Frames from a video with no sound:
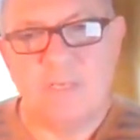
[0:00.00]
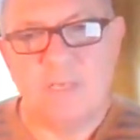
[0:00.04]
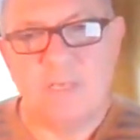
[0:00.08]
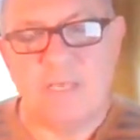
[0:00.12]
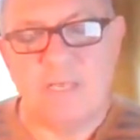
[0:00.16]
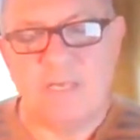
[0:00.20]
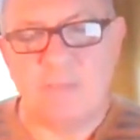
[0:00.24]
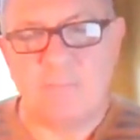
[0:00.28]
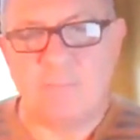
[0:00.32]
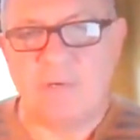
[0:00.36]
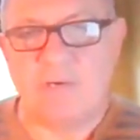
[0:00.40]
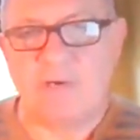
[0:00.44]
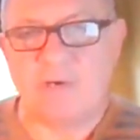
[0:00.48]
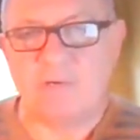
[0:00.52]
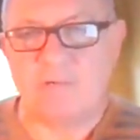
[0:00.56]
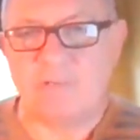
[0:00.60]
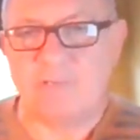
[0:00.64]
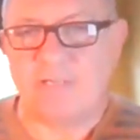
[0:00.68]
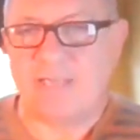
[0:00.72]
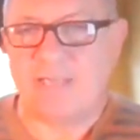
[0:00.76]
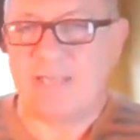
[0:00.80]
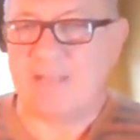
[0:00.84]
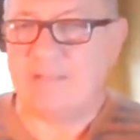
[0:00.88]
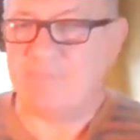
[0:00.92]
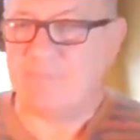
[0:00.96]
And
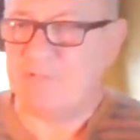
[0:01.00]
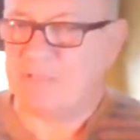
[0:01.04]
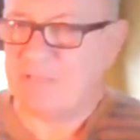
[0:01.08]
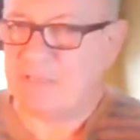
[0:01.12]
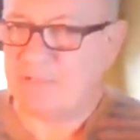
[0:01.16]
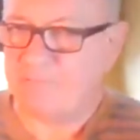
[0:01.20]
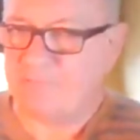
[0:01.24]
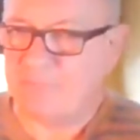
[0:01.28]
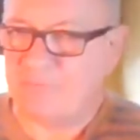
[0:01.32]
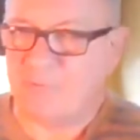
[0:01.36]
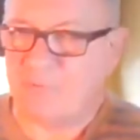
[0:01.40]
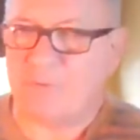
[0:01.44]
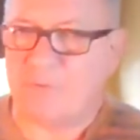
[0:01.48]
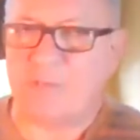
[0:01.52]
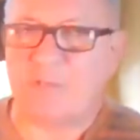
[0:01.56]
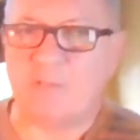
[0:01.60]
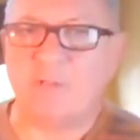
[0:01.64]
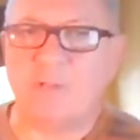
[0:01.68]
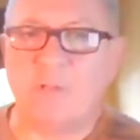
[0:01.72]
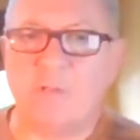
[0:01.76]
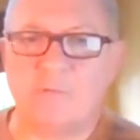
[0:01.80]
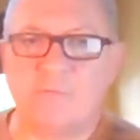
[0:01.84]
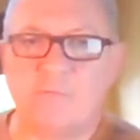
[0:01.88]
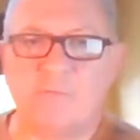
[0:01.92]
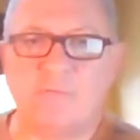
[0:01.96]
apparently you have to get very
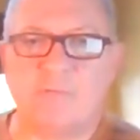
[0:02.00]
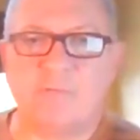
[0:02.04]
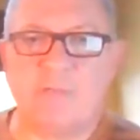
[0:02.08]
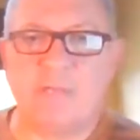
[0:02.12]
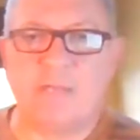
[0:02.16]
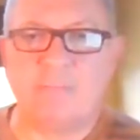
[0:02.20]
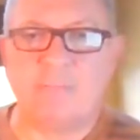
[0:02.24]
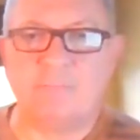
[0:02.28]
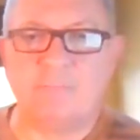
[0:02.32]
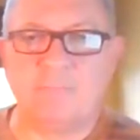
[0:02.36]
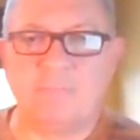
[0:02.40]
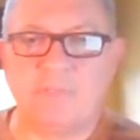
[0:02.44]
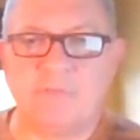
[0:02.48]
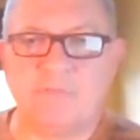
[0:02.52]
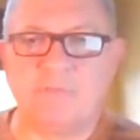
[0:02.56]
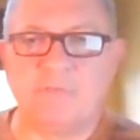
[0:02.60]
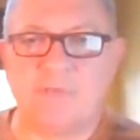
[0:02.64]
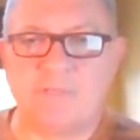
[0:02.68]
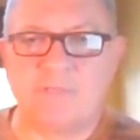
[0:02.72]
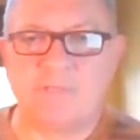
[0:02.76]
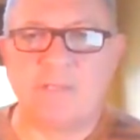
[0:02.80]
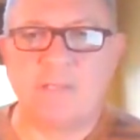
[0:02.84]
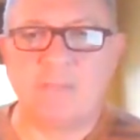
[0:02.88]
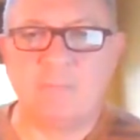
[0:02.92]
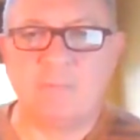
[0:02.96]
close to them to
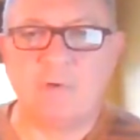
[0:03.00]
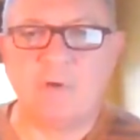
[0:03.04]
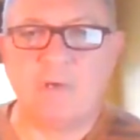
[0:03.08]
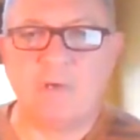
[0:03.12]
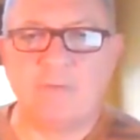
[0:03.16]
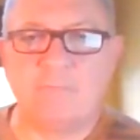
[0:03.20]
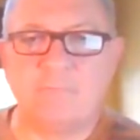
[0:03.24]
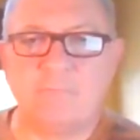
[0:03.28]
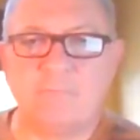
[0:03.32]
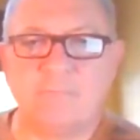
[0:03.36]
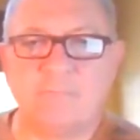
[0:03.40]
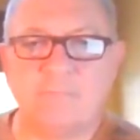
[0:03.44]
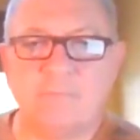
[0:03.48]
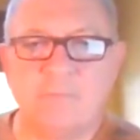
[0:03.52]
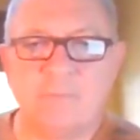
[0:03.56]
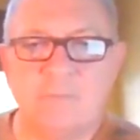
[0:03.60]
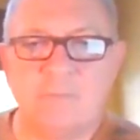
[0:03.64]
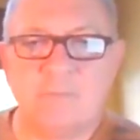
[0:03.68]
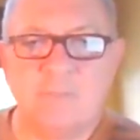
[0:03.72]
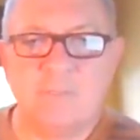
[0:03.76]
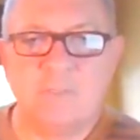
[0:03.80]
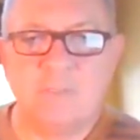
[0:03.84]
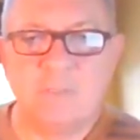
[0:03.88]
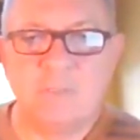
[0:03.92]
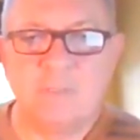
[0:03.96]
set them off.
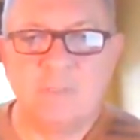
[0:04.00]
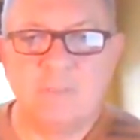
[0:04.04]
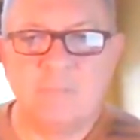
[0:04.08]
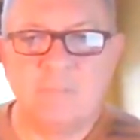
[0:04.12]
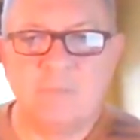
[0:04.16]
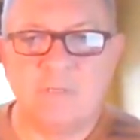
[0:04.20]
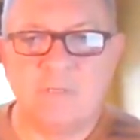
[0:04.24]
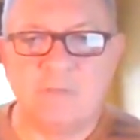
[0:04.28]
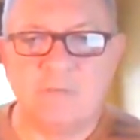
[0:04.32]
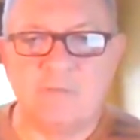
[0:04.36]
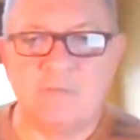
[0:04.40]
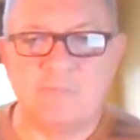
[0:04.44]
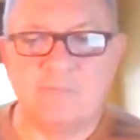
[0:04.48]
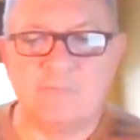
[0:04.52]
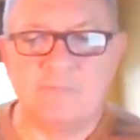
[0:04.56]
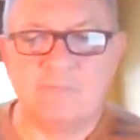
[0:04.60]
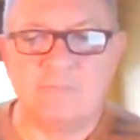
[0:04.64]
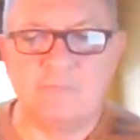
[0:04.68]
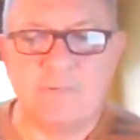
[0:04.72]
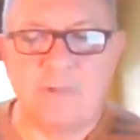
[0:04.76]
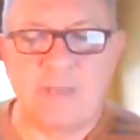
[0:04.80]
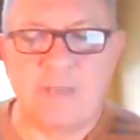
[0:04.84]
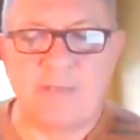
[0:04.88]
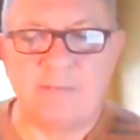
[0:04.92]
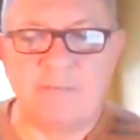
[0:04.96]
Because
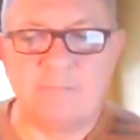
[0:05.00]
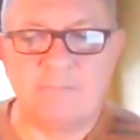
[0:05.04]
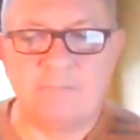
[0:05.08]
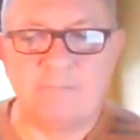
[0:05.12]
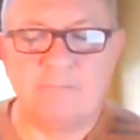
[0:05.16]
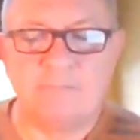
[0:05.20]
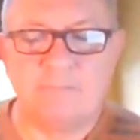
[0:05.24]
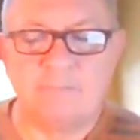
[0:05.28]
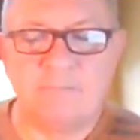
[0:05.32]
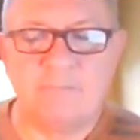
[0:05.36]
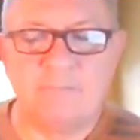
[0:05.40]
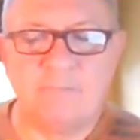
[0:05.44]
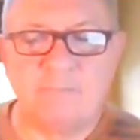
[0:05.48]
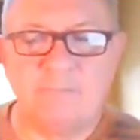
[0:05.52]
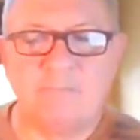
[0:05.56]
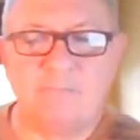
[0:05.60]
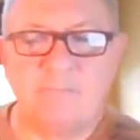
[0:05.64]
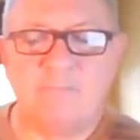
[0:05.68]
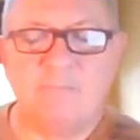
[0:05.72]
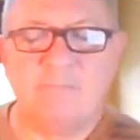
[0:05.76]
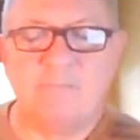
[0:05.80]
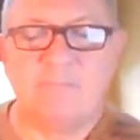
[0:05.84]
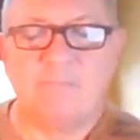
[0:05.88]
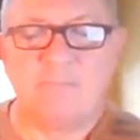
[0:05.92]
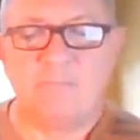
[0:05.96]
I
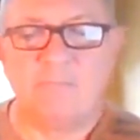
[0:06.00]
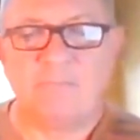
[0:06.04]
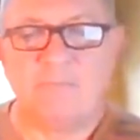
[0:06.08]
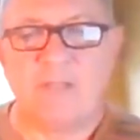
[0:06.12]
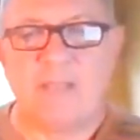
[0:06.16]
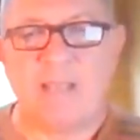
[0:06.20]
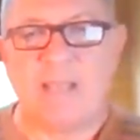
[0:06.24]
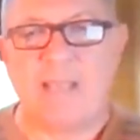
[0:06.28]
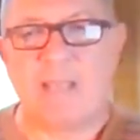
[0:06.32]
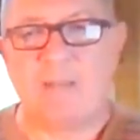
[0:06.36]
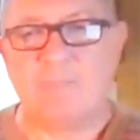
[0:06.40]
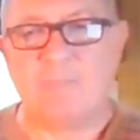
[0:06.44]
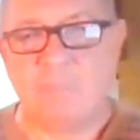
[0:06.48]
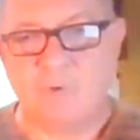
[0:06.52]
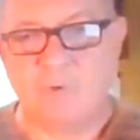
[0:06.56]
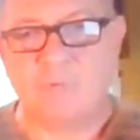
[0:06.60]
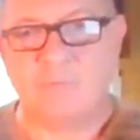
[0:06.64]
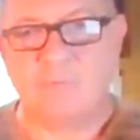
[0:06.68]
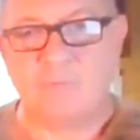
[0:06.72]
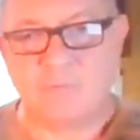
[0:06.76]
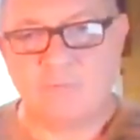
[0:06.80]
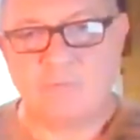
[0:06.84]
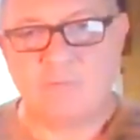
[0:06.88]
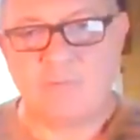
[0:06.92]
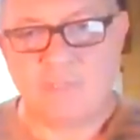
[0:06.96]
had
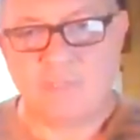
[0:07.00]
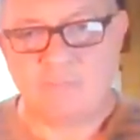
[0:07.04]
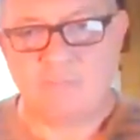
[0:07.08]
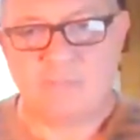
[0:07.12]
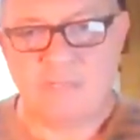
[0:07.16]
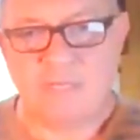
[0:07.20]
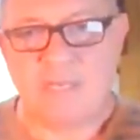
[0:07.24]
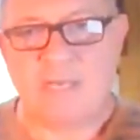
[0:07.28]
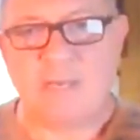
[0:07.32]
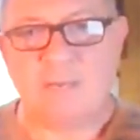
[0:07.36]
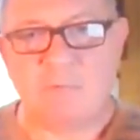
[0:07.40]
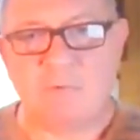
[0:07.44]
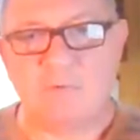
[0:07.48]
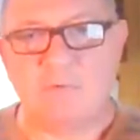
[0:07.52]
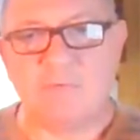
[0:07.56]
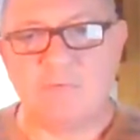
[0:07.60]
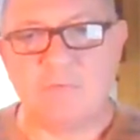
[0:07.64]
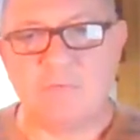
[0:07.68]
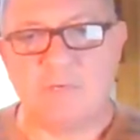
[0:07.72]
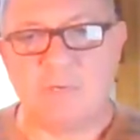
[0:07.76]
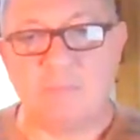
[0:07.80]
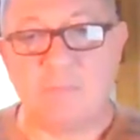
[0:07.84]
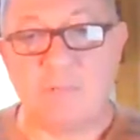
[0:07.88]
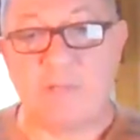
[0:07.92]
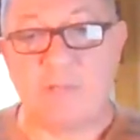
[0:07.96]
both cameras
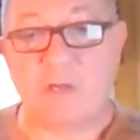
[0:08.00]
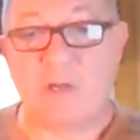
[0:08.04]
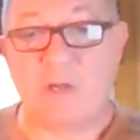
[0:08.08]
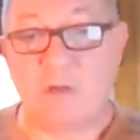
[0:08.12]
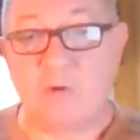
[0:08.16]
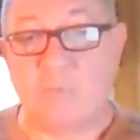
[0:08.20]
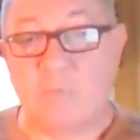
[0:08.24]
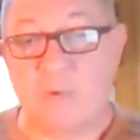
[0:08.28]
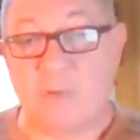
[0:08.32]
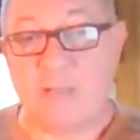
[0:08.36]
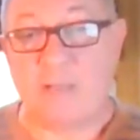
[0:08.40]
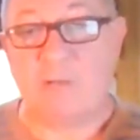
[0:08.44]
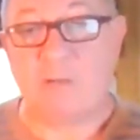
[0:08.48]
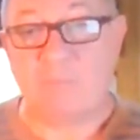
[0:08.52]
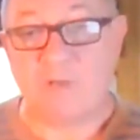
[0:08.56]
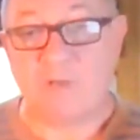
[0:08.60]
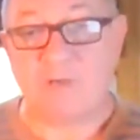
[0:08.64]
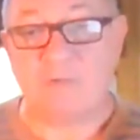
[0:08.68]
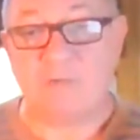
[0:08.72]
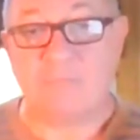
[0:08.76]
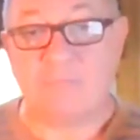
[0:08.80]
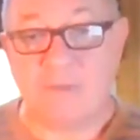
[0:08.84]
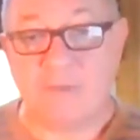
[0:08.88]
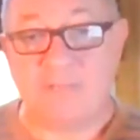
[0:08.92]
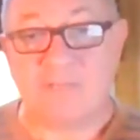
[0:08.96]
and I'm like, oh, wow, I'm
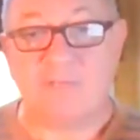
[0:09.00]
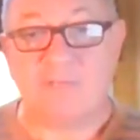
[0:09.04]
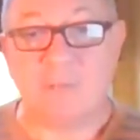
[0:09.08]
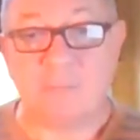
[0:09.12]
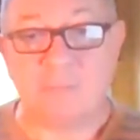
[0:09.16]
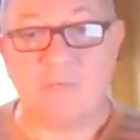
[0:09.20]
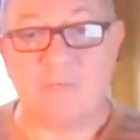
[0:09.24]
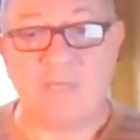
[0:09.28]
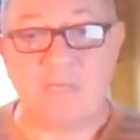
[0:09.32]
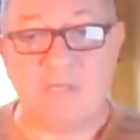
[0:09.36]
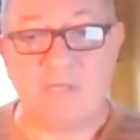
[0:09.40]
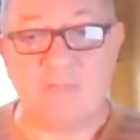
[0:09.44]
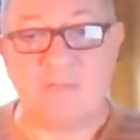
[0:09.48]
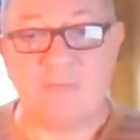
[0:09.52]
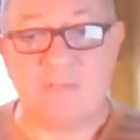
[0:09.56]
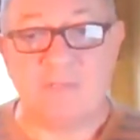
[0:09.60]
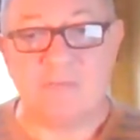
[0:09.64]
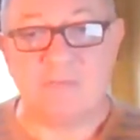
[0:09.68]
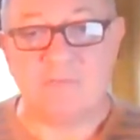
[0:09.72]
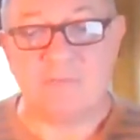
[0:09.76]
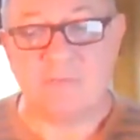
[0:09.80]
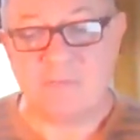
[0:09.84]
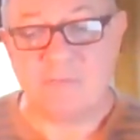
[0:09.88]
gonna find somebody on these.